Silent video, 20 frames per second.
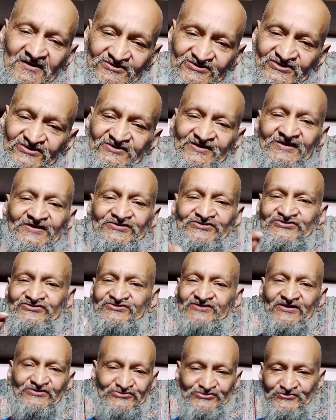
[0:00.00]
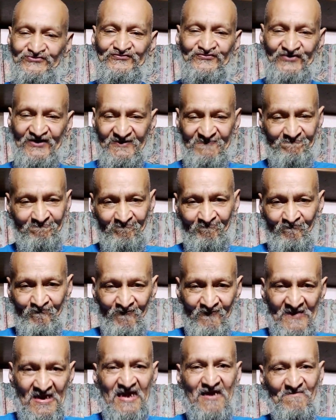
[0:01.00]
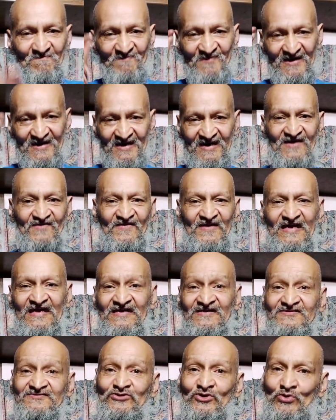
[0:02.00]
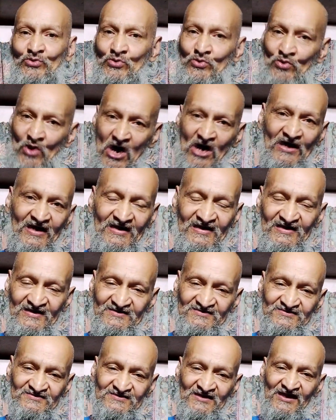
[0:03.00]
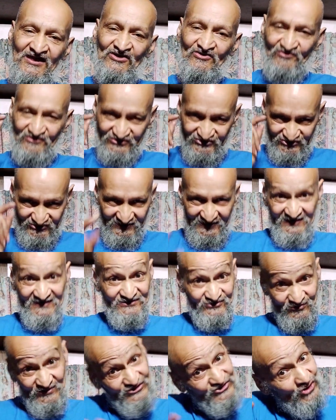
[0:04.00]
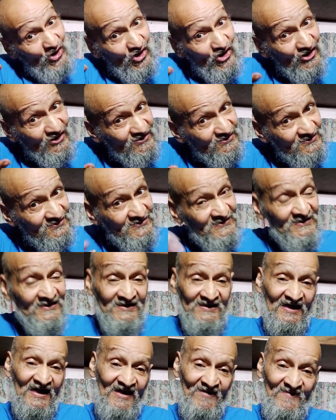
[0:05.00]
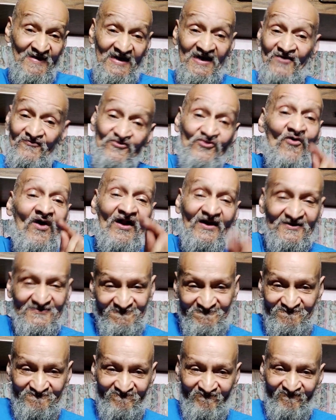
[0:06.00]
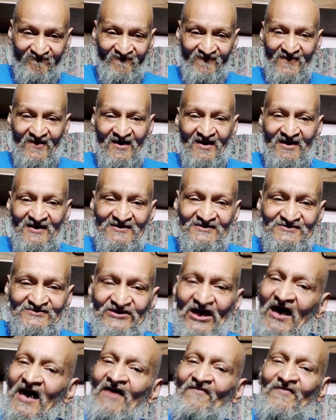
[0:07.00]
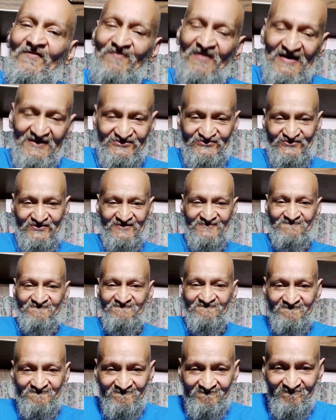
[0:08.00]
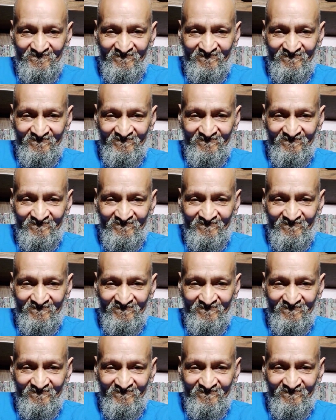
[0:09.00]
Because he did it to set you free. Believe in it. Walk in it. He's the restorer. Amen. If you want it. Y'all have a blessed one.